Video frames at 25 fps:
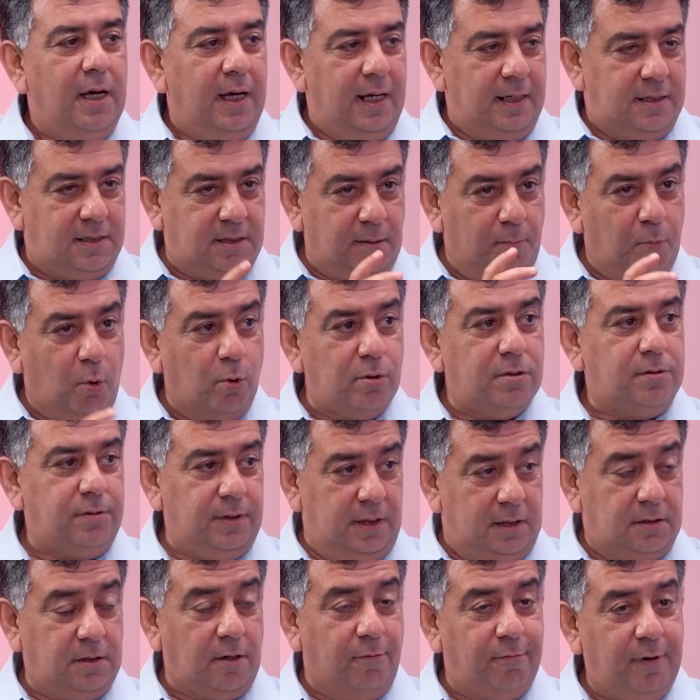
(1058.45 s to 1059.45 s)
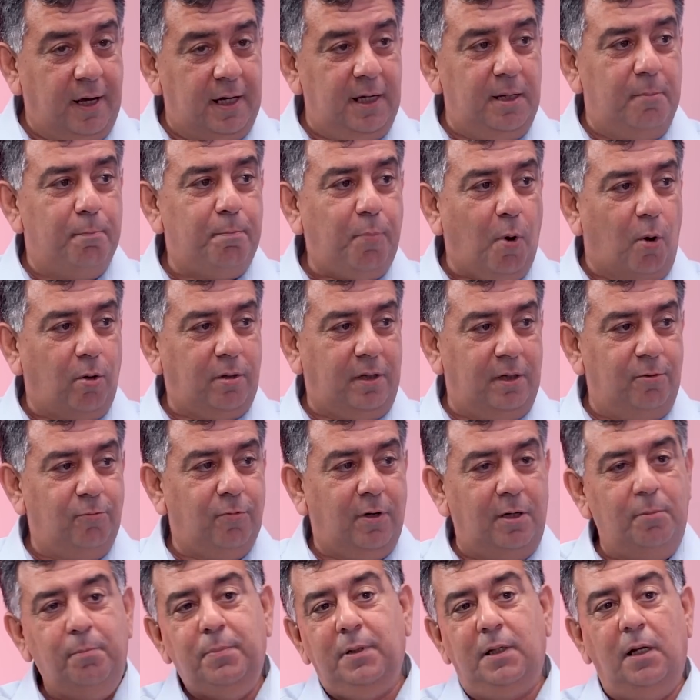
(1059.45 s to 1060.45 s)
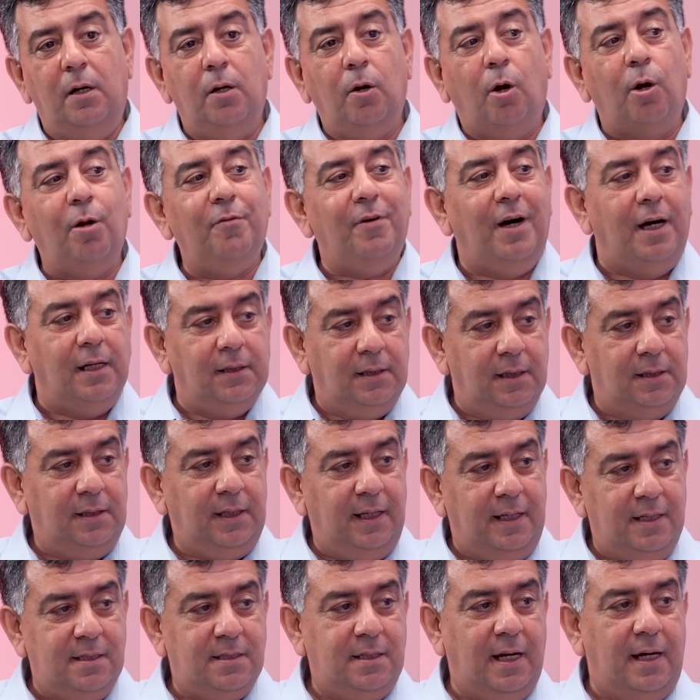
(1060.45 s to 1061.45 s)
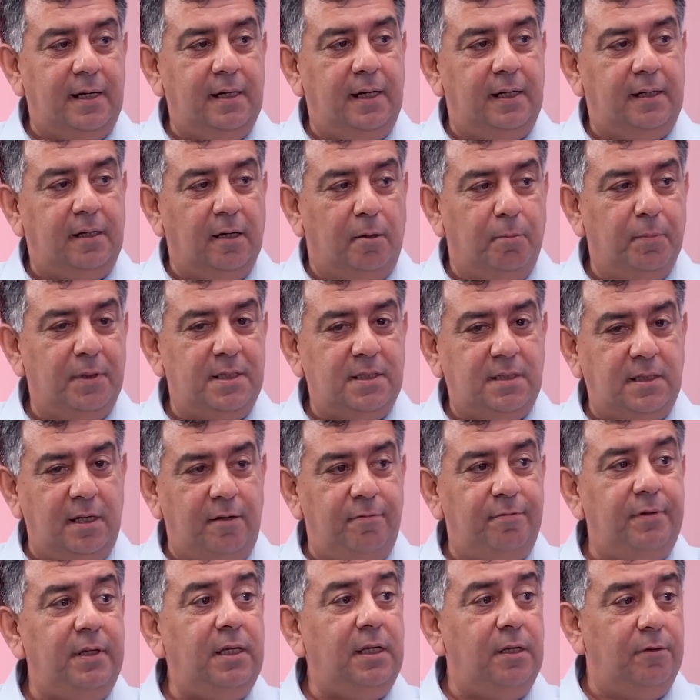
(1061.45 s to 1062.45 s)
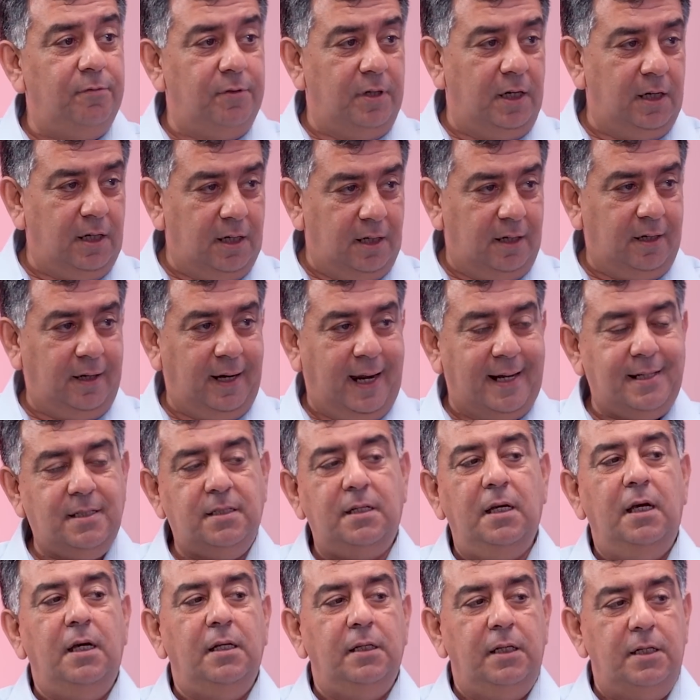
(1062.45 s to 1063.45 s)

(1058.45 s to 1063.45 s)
It's a very important one, but a lot of other things that determine safety, even in a crash.